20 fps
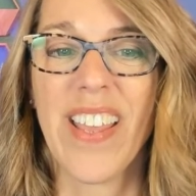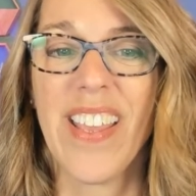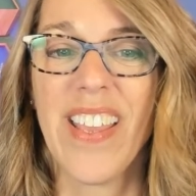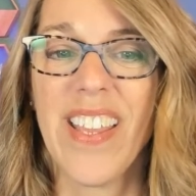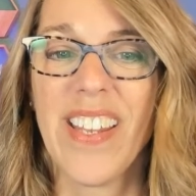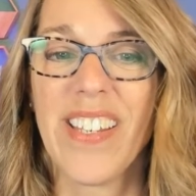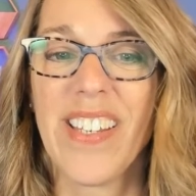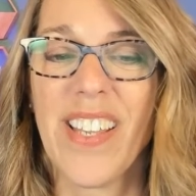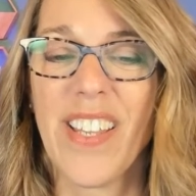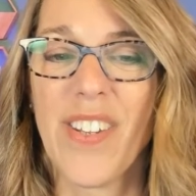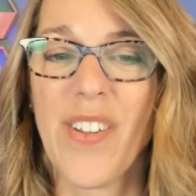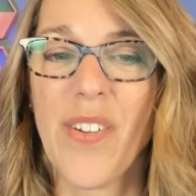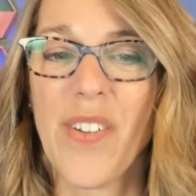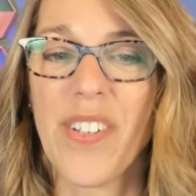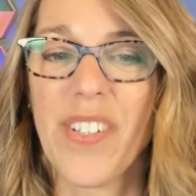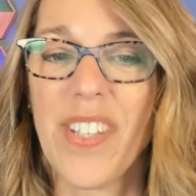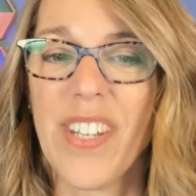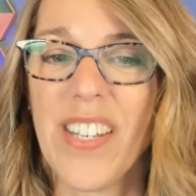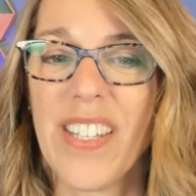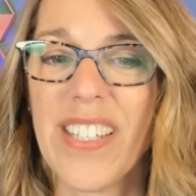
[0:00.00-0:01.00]
And you'll
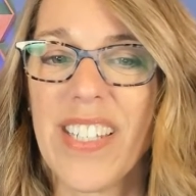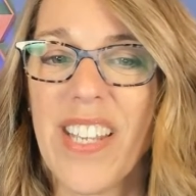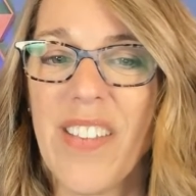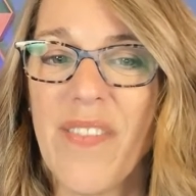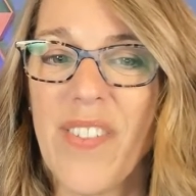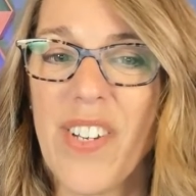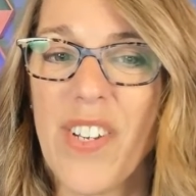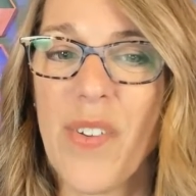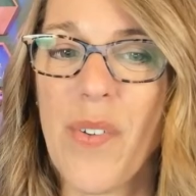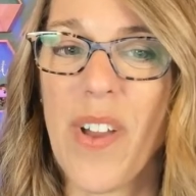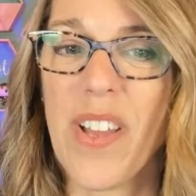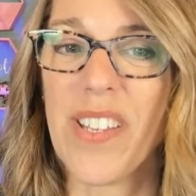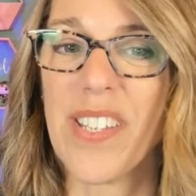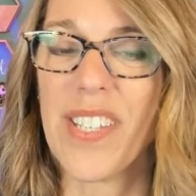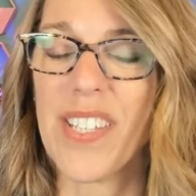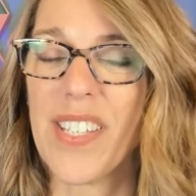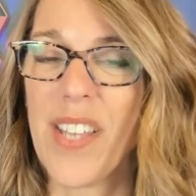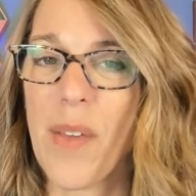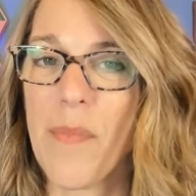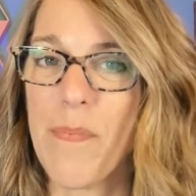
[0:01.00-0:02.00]
notice that it's given you a
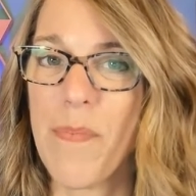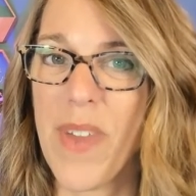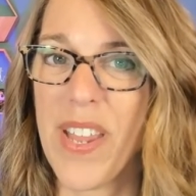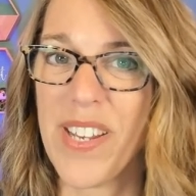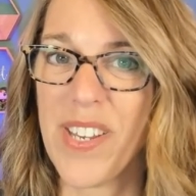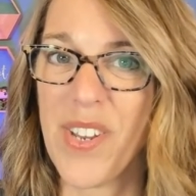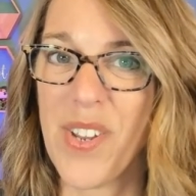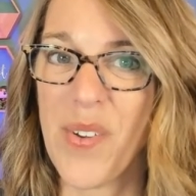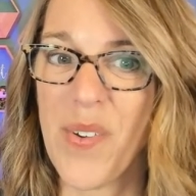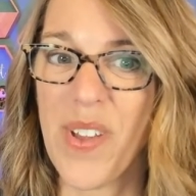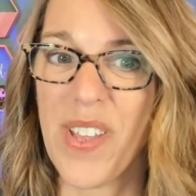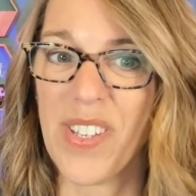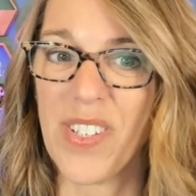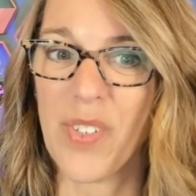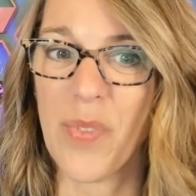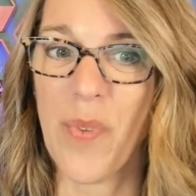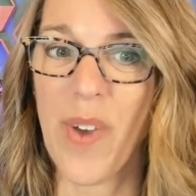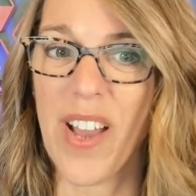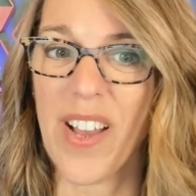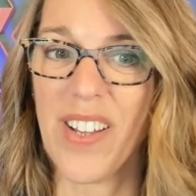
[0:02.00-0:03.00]
submenu
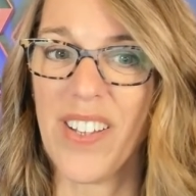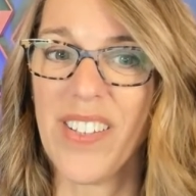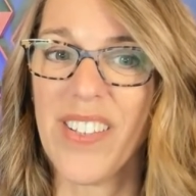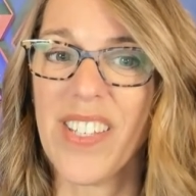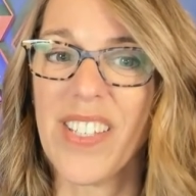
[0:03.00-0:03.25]
as well.